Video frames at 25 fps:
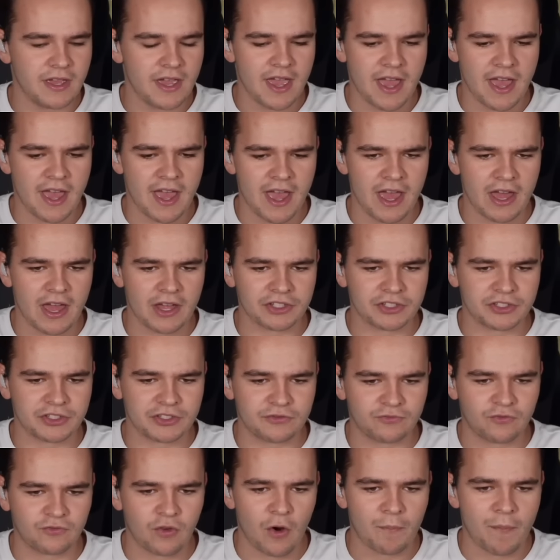
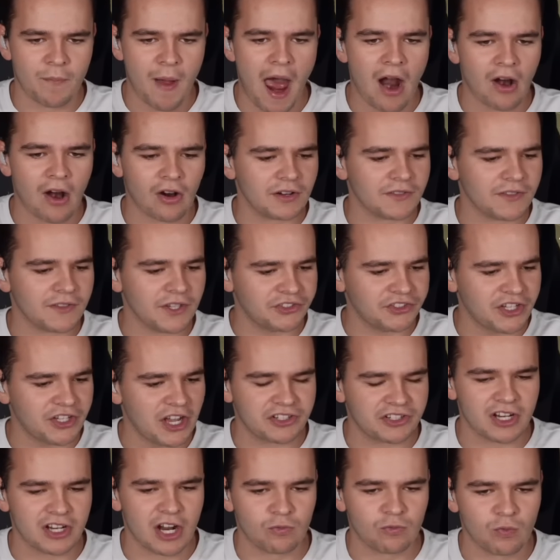Yes, full power in the
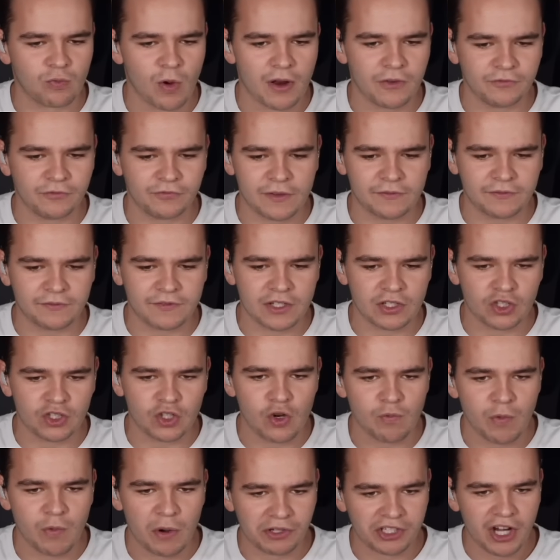Cessna
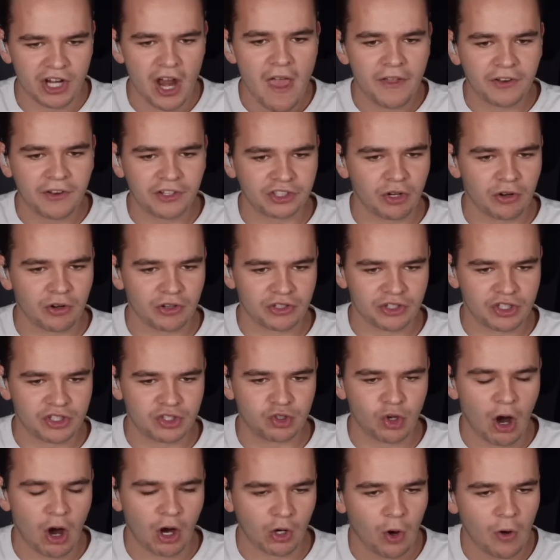152, which shouldn't
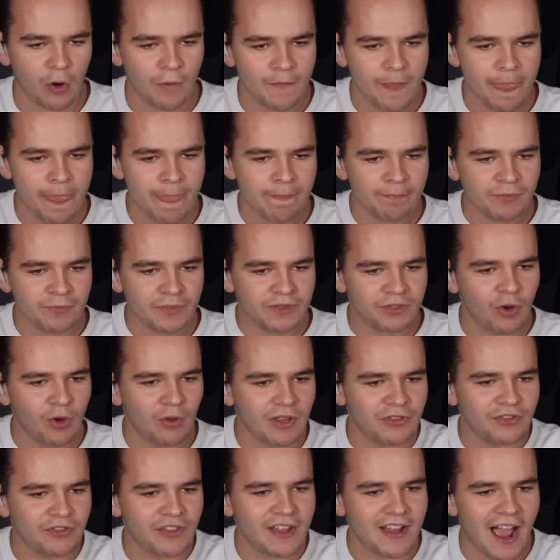struggle.
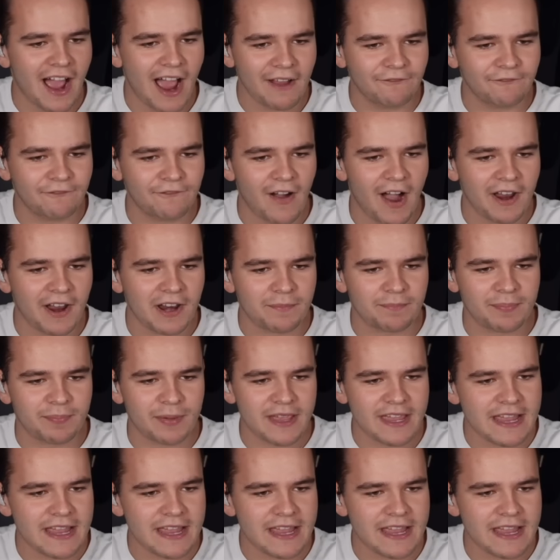The only thing I find a